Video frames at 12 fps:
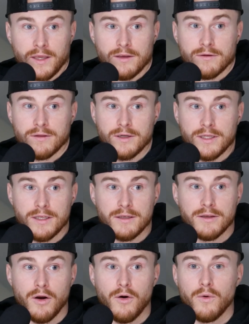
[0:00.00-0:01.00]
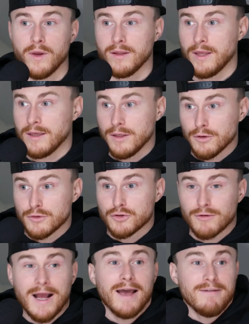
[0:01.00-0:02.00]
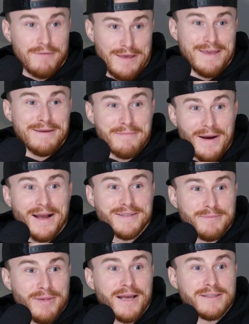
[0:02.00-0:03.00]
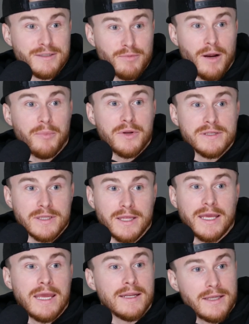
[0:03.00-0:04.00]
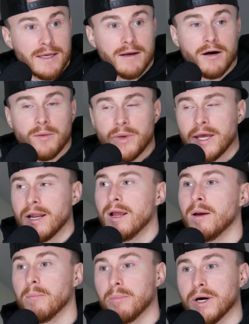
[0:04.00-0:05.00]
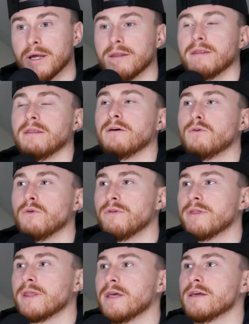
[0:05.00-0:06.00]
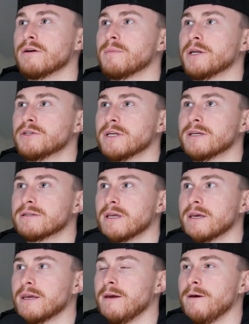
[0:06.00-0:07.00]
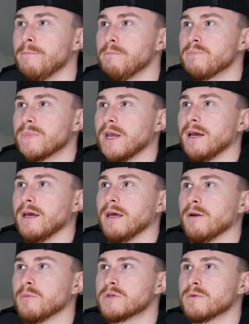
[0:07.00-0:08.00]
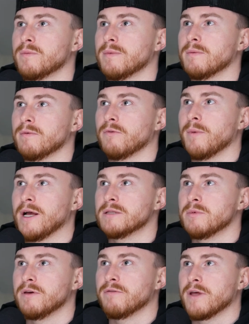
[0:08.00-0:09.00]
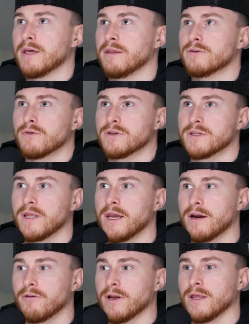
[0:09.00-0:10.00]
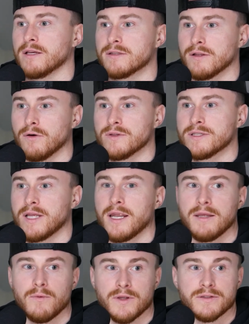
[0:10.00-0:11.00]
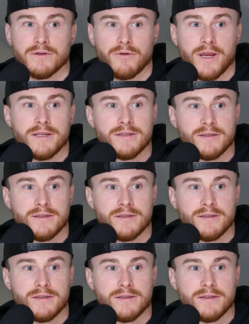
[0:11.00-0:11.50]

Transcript: you're literally going, like you're driving past these properties in like hand-to-hand combat. But the cool thing that you're mentioning is like, it almost reminds me of like the tortoise and the hare, right? Like slow and steady wins the race.